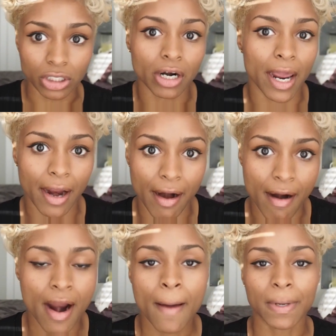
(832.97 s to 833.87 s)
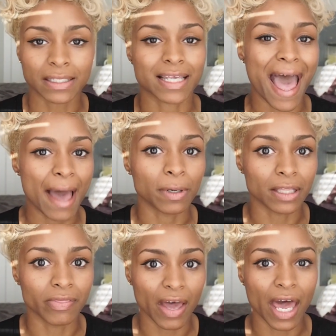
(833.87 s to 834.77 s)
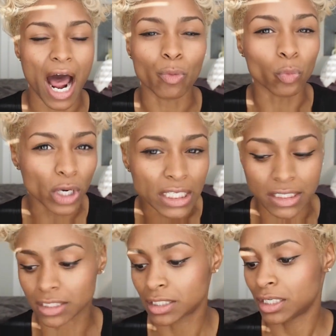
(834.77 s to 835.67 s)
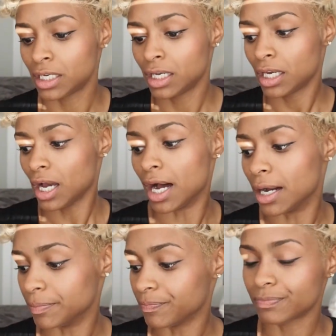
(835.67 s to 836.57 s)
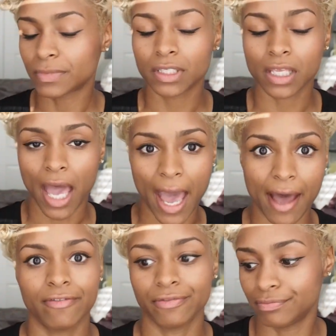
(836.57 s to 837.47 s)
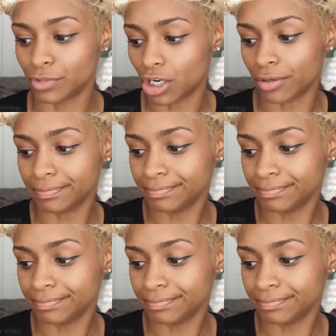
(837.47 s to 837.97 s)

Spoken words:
your hair, but it's a habit that I wouldn't have, you know.